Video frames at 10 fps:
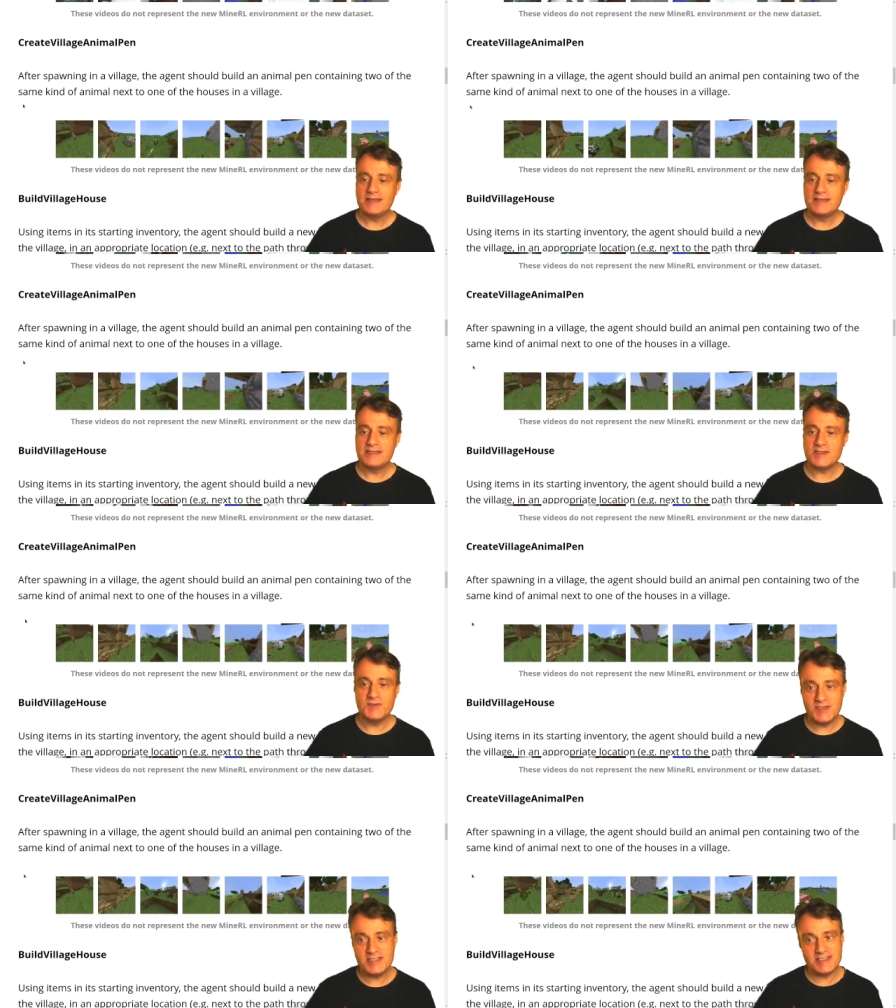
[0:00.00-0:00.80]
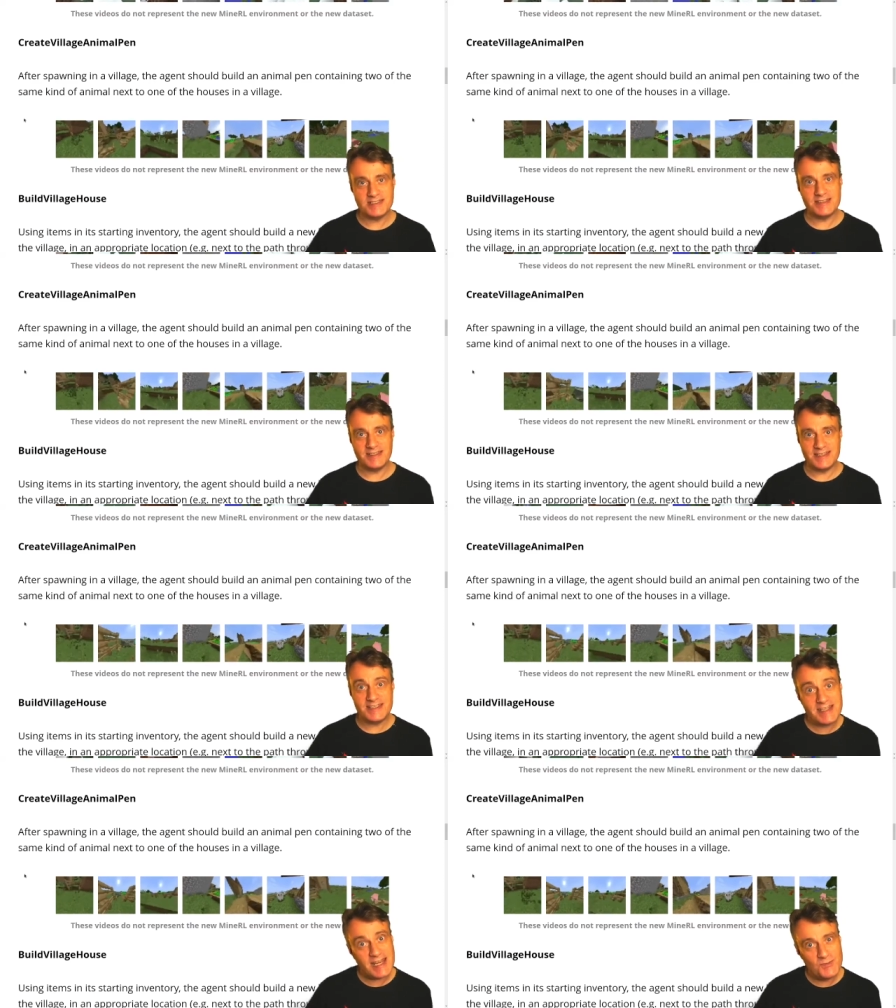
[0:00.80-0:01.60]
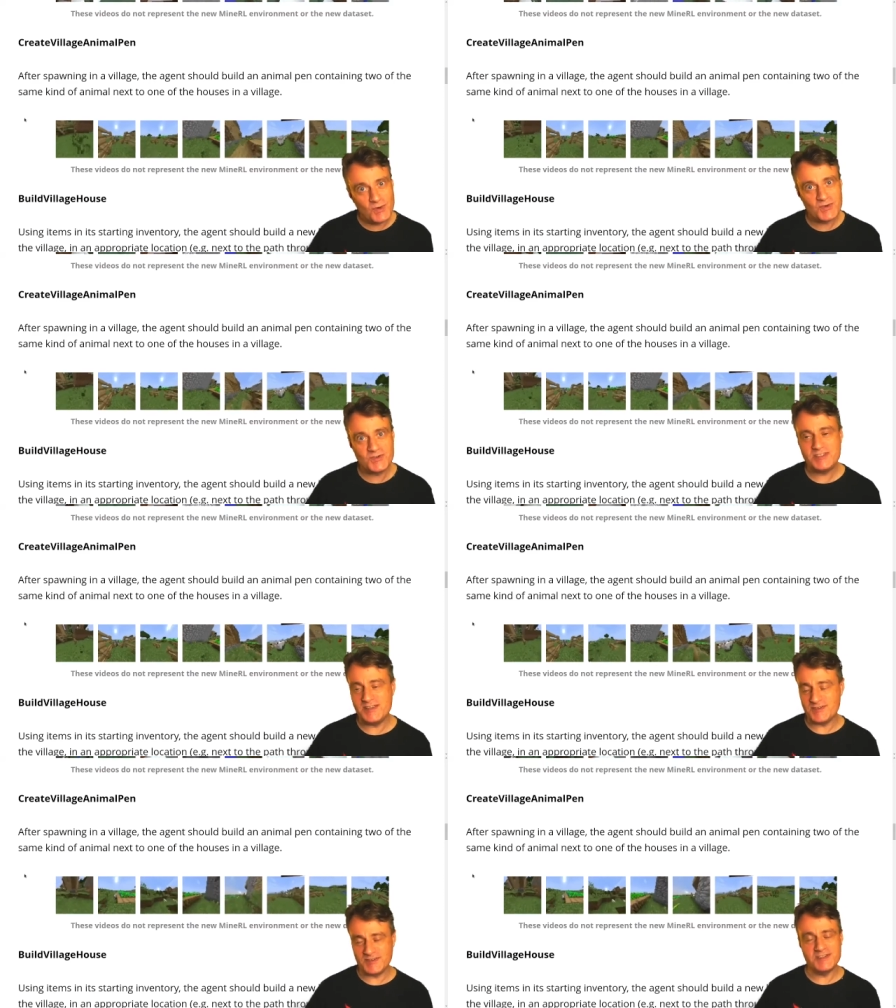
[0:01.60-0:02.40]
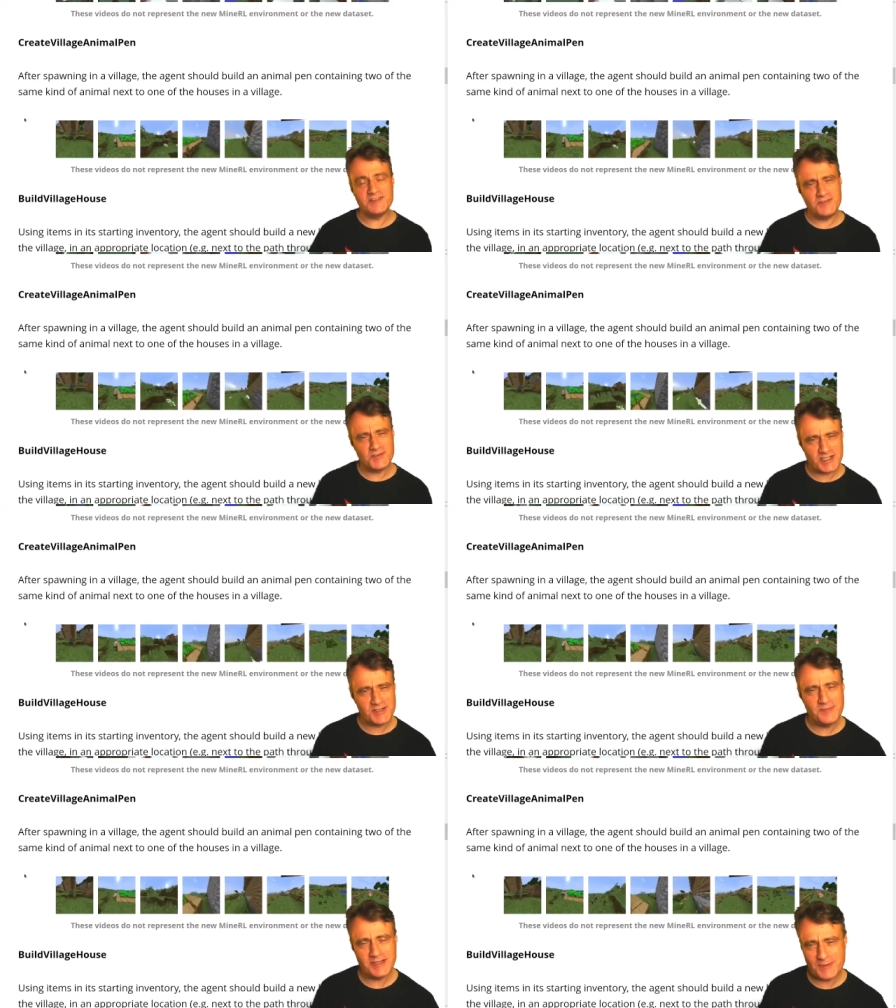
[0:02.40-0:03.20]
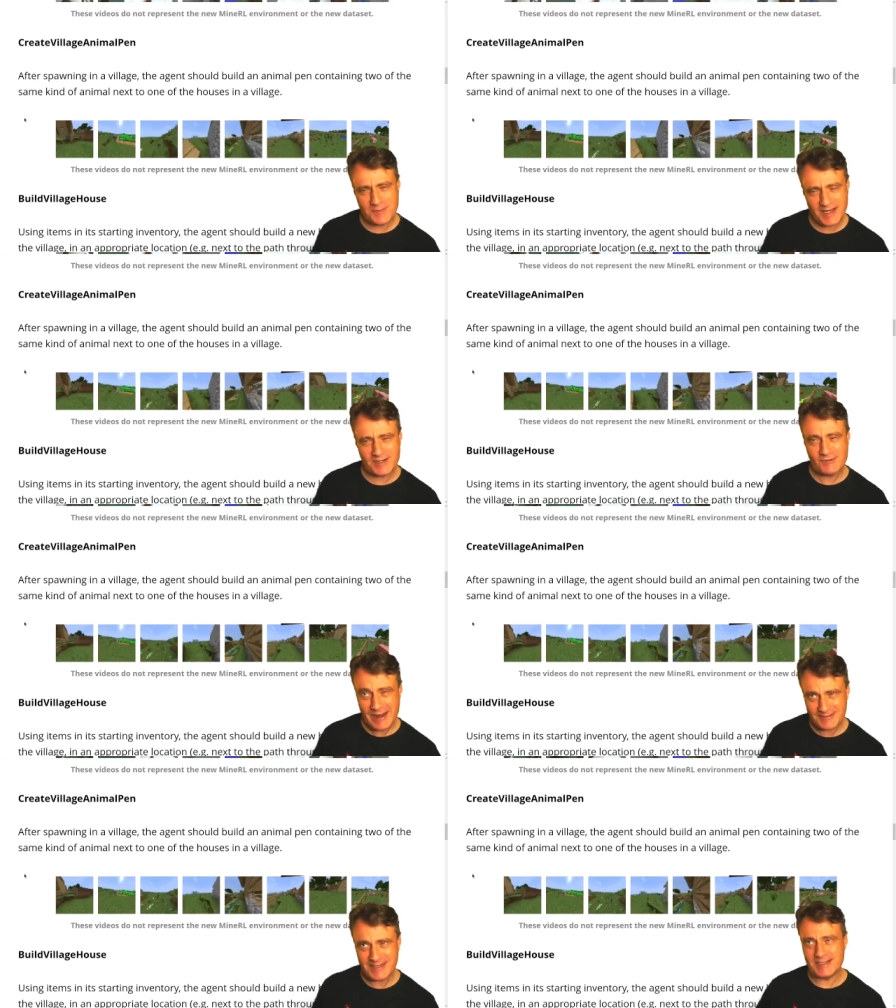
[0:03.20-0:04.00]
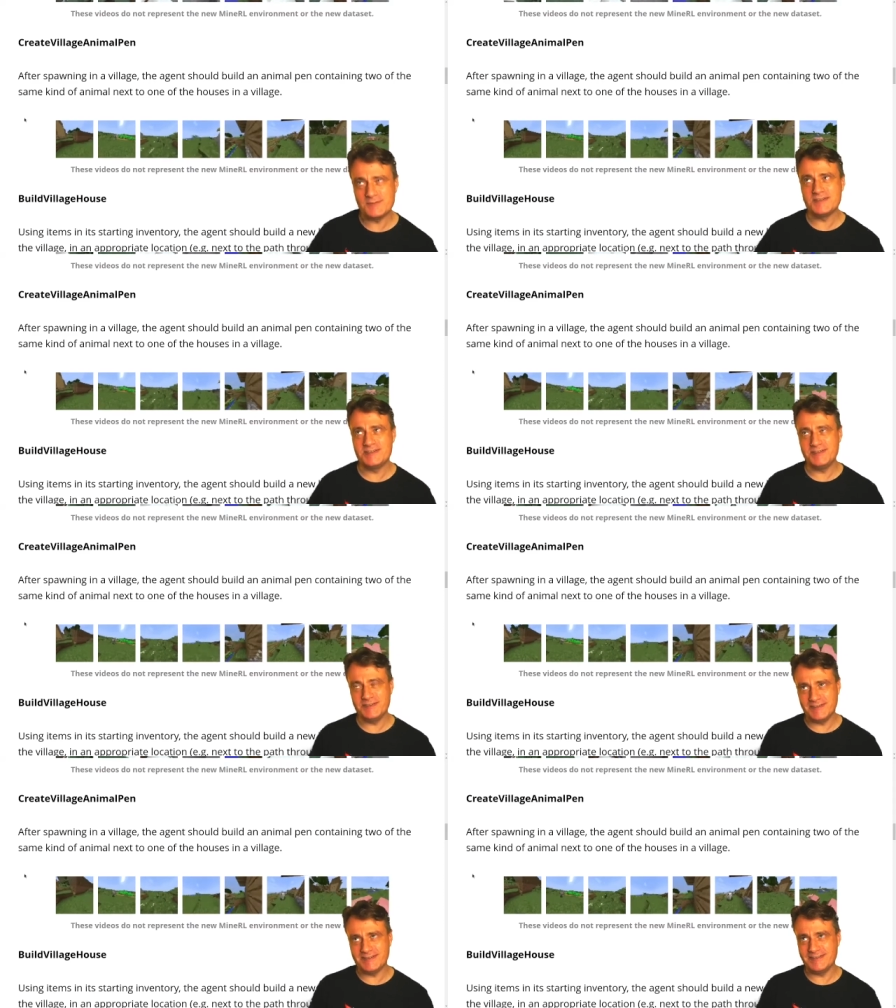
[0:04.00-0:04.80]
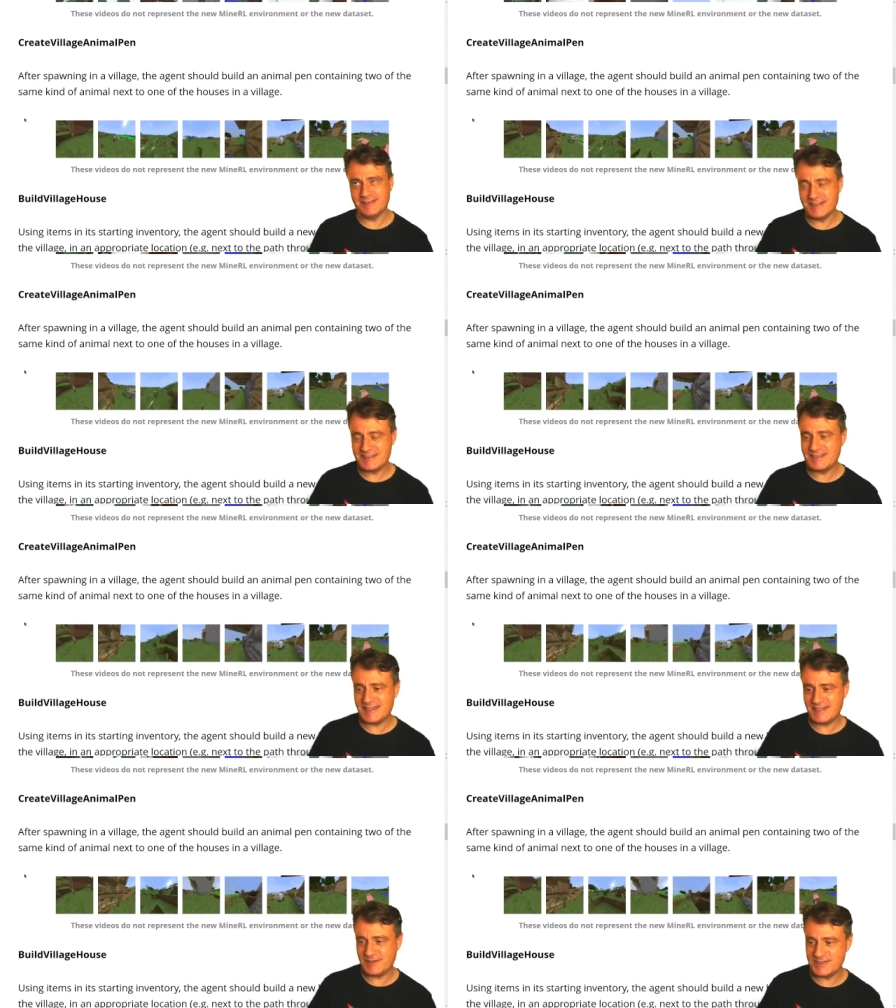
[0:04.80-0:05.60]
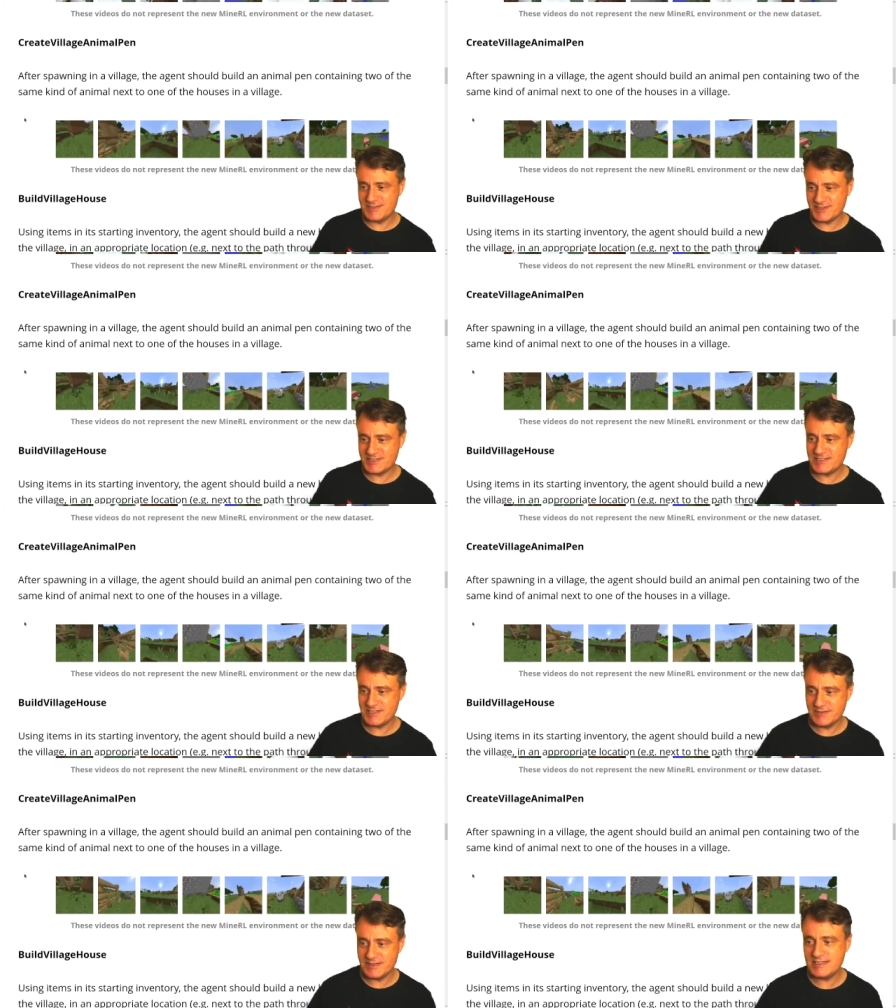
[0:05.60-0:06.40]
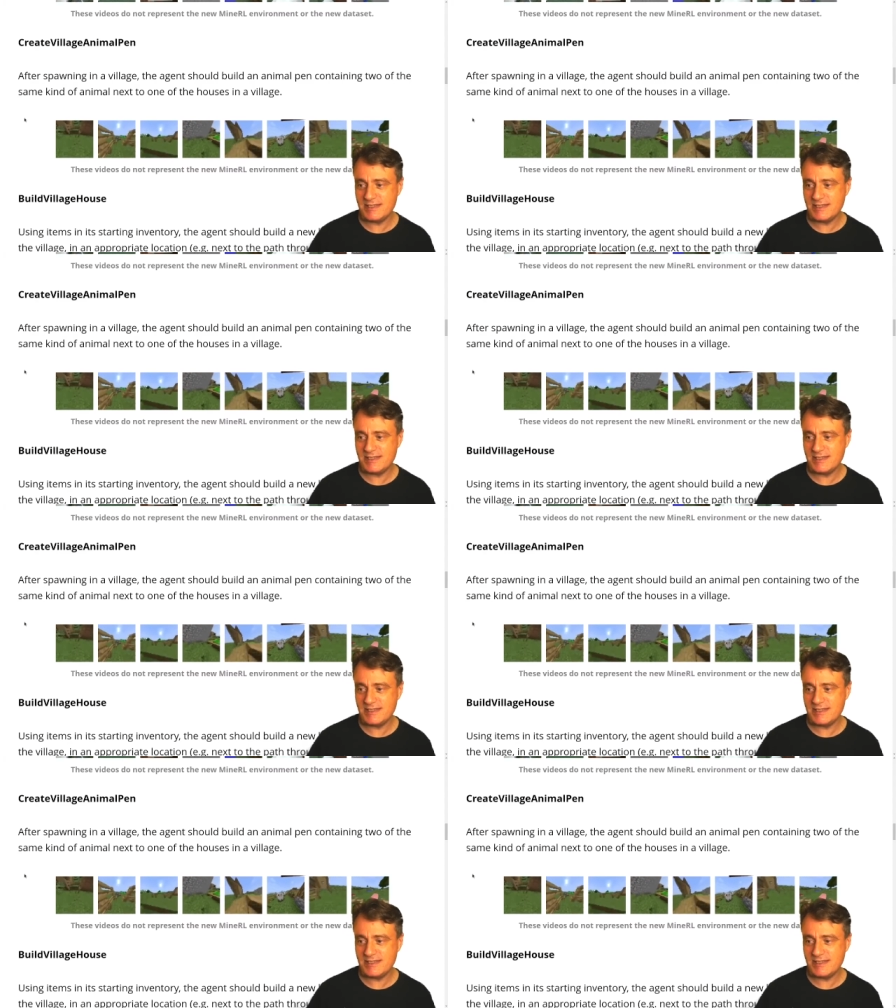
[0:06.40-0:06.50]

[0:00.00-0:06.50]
so this is this is getting more difficult. If you try to build a pen around animals, you, will you'll, you'll understand how it's not so easy.